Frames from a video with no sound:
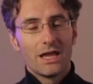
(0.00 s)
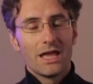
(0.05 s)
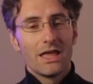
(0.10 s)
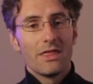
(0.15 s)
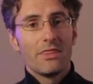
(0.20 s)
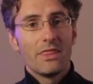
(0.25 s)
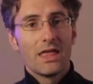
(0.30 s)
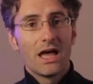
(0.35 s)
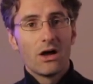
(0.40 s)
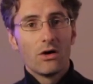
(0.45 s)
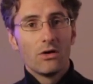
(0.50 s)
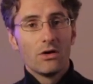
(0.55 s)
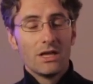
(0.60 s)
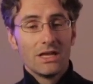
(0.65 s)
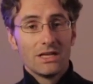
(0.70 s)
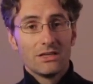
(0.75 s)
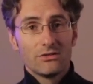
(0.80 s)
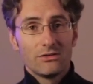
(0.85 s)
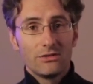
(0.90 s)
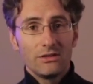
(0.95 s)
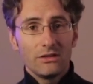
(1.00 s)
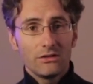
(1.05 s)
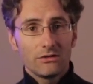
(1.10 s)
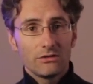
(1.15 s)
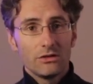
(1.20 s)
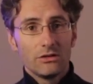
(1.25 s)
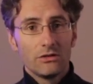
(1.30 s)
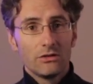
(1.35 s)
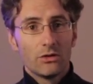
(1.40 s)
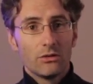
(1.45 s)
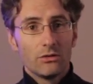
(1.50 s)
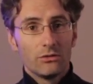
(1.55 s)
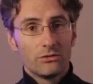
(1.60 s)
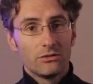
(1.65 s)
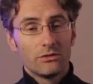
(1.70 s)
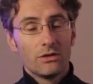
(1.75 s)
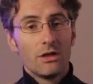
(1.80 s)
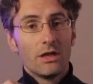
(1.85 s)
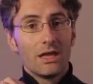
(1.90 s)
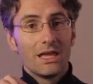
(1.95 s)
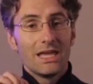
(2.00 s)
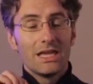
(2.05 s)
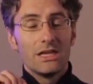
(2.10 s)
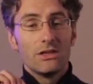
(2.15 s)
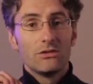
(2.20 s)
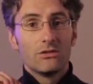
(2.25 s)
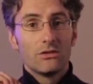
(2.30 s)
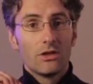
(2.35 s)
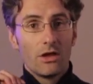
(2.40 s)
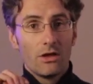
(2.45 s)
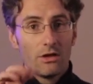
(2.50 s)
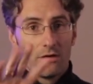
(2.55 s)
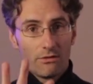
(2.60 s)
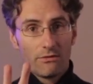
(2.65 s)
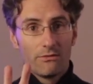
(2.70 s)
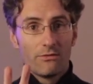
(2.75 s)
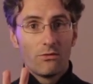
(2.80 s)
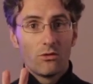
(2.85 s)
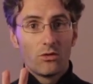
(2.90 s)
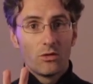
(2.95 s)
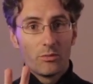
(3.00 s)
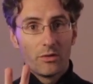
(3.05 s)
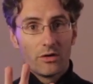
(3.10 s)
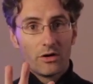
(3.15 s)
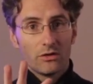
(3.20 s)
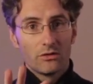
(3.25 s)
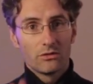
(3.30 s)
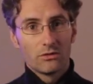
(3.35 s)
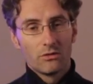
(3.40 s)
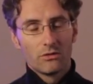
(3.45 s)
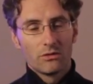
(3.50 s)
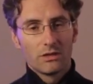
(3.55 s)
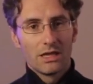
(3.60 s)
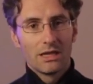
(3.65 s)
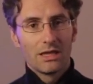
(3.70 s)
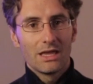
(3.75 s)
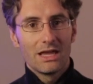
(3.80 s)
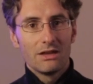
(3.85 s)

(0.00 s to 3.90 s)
and now 16 notes is four parts, okay?